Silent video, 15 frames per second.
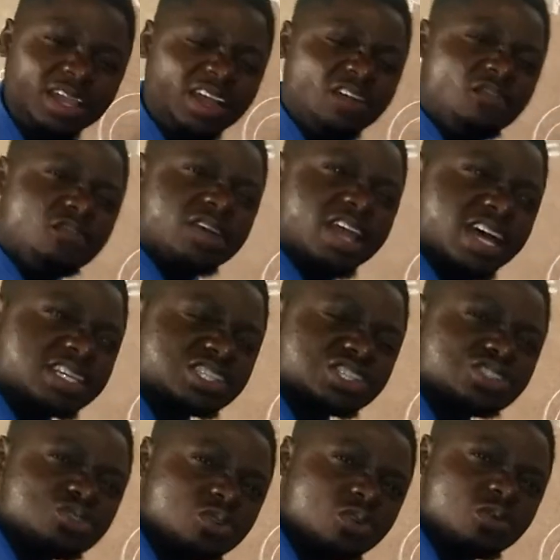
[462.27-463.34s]
There
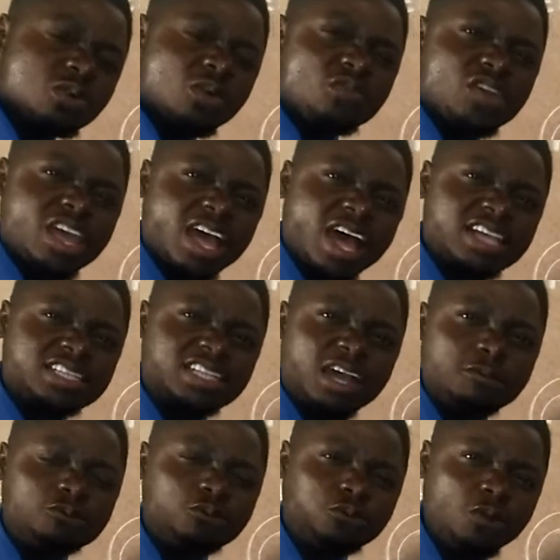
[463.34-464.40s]
are
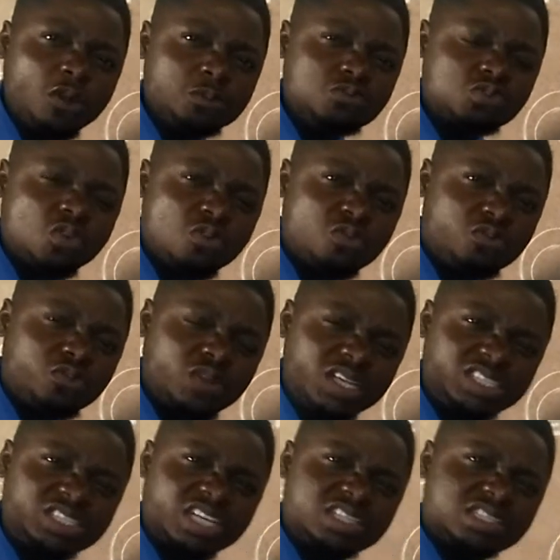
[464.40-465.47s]
some forms of
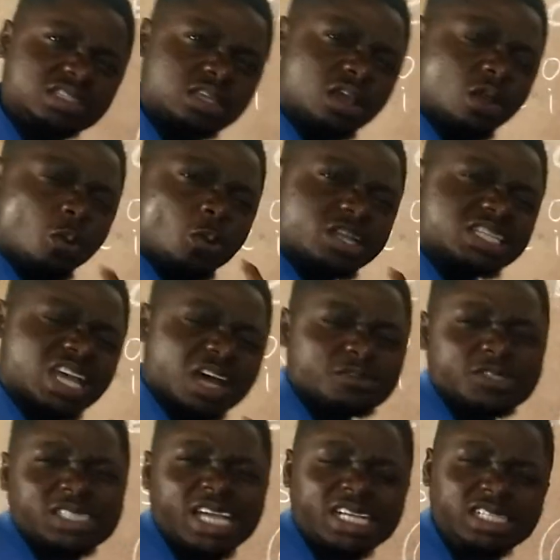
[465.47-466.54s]
lesions which have
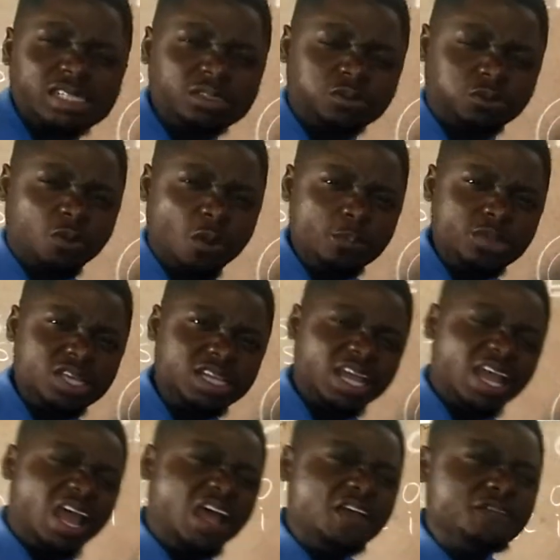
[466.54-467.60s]
started forming
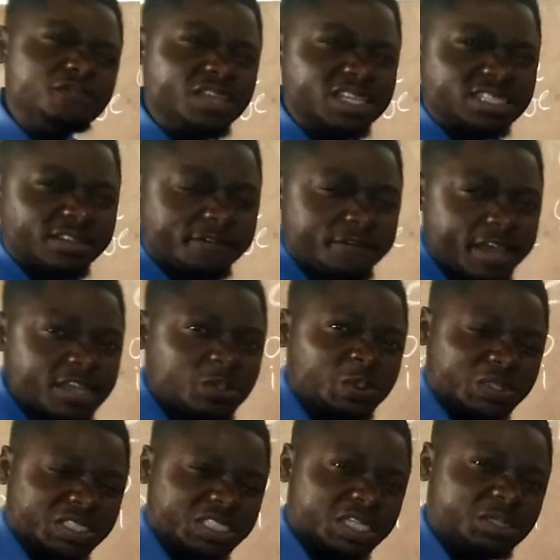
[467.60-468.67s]
in the cervical
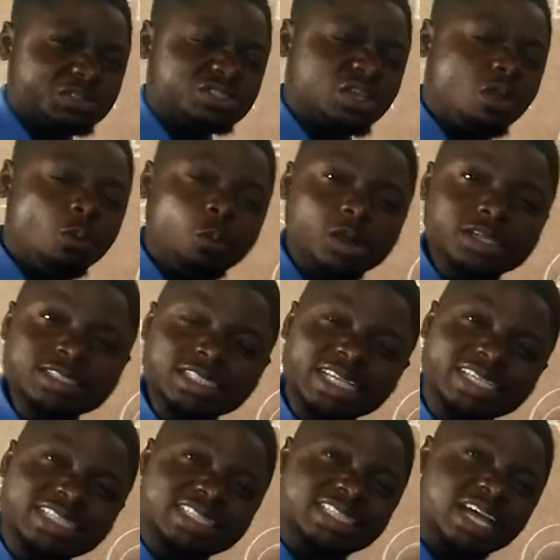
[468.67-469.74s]
cells once
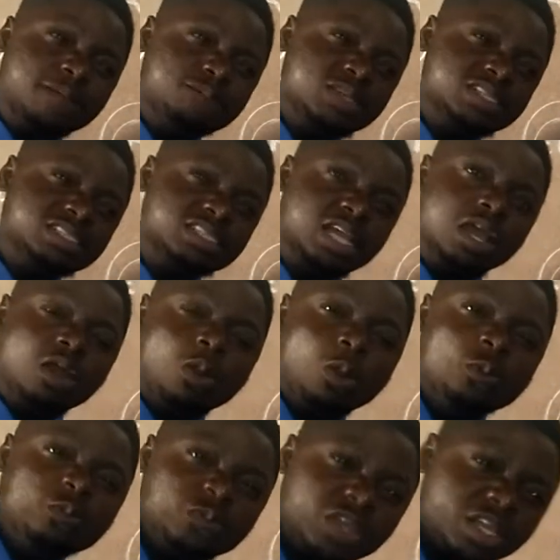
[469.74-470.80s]
examined
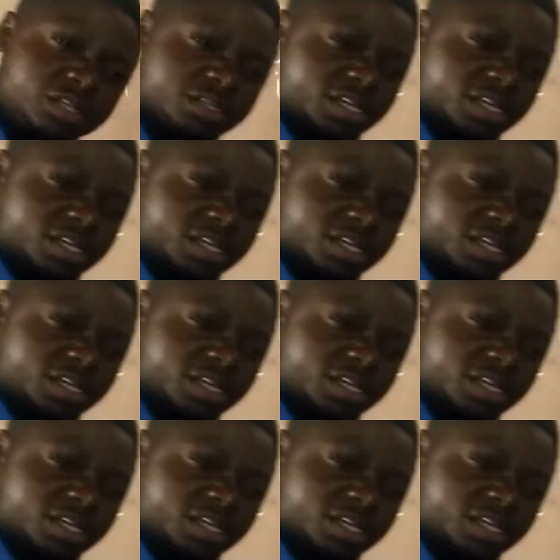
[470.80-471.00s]
on the